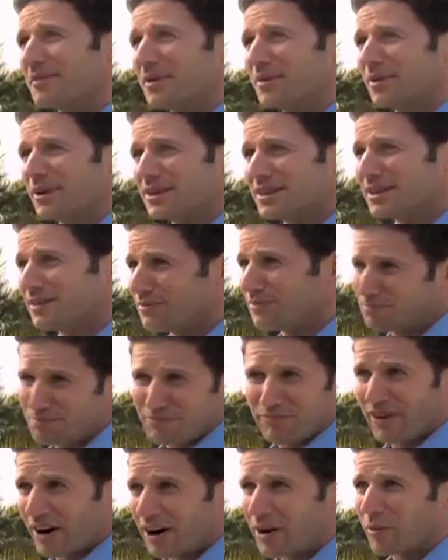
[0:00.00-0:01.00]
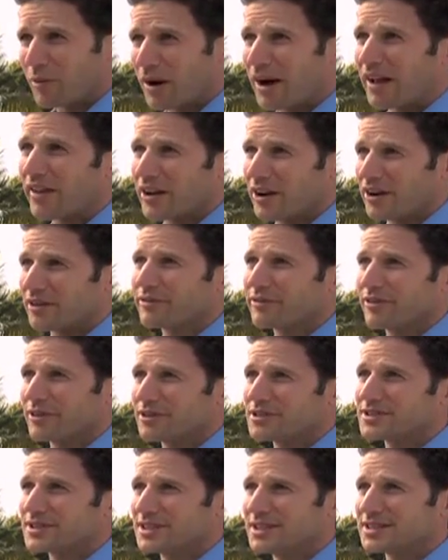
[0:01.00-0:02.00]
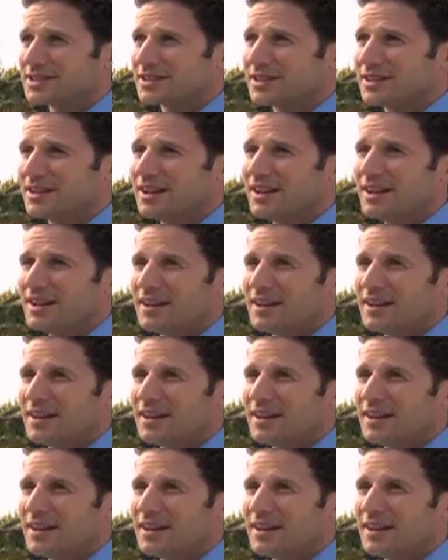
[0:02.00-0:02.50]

I mean, we did very well in our first season,